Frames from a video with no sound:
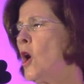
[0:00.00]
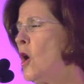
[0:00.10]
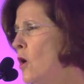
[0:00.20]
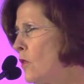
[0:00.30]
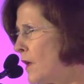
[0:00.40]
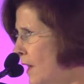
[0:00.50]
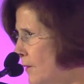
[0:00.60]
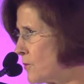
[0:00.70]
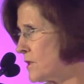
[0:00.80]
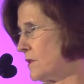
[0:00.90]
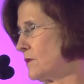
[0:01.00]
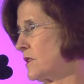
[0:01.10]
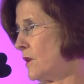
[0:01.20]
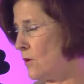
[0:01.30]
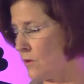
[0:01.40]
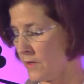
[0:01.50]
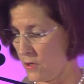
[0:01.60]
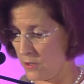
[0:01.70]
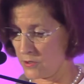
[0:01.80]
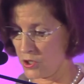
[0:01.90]
all the obstacles and all the
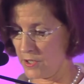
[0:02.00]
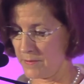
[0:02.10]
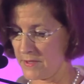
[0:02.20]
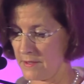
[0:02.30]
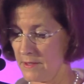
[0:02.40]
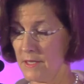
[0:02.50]
hardships?